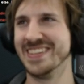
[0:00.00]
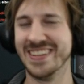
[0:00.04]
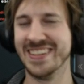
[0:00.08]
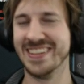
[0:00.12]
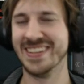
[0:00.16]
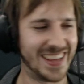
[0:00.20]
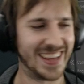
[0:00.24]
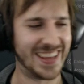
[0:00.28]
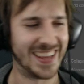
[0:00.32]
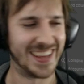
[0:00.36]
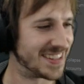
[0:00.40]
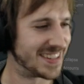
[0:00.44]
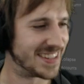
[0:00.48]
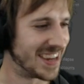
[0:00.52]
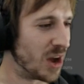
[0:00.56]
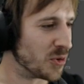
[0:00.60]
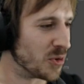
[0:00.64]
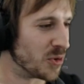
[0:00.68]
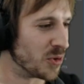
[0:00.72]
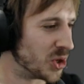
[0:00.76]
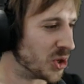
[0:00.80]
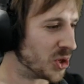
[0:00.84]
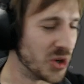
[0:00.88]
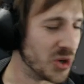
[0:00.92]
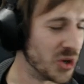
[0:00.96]
That's how
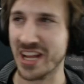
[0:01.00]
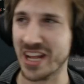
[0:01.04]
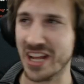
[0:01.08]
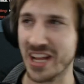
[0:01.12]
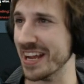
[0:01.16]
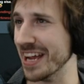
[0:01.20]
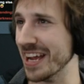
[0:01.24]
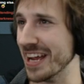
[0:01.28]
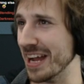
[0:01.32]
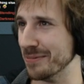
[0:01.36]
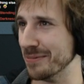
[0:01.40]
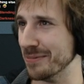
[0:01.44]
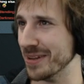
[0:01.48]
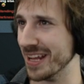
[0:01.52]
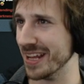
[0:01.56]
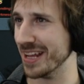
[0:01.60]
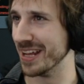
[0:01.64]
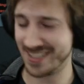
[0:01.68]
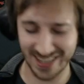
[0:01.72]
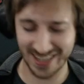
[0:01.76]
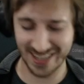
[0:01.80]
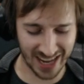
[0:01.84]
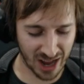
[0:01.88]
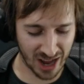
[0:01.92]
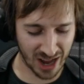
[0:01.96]
good I am. That's
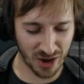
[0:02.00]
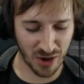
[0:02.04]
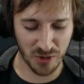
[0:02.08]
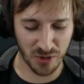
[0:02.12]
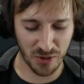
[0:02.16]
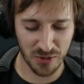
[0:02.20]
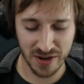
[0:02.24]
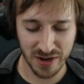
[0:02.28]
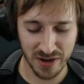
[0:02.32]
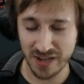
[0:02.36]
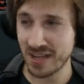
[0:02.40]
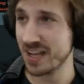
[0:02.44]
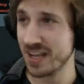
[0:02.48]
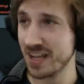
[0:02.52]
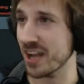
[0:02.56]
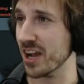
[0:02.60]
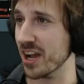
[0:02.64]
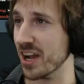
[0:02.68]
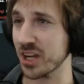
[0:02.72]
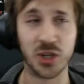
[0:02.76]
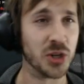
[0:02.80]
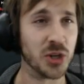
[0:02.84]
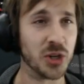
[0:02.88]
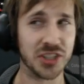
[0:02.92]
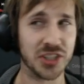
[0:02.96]
how a
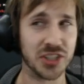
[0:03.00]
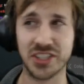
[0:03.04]
good